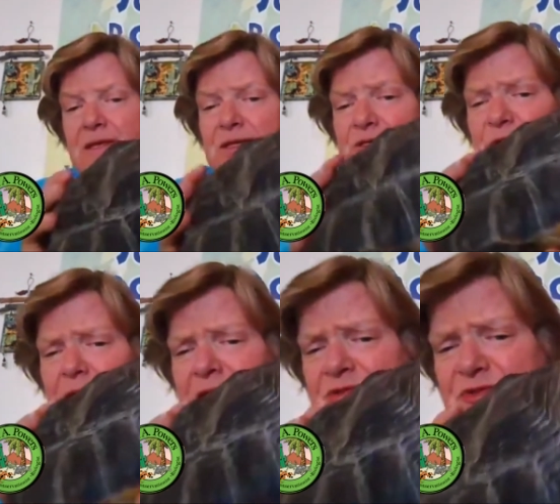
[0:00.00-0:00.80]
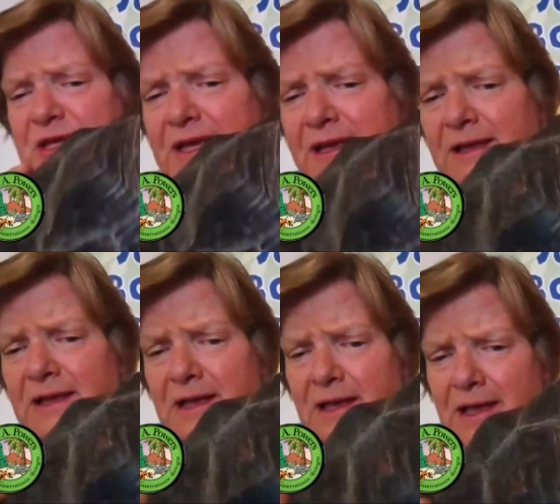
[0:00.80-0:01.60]
you can see
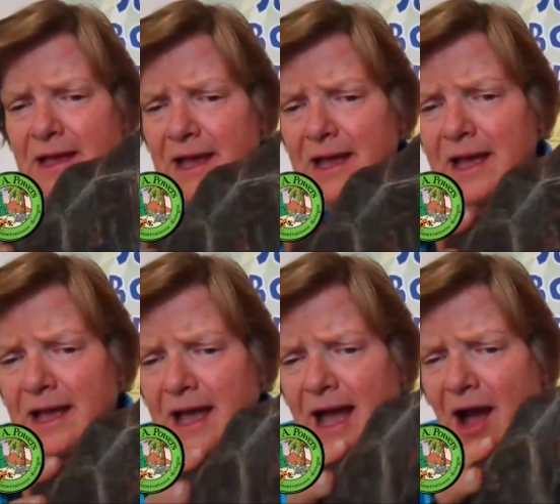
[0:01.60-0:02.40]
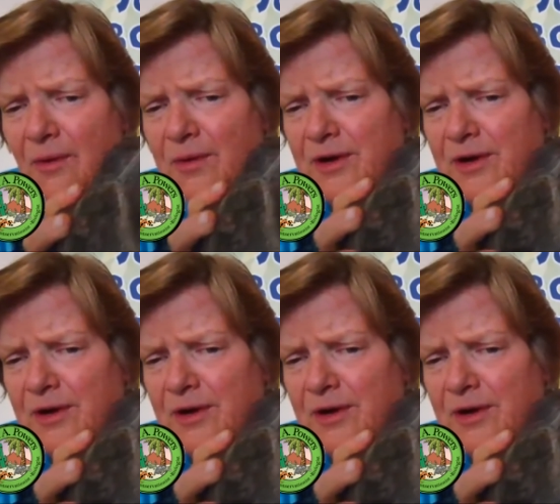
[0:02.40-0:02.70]
how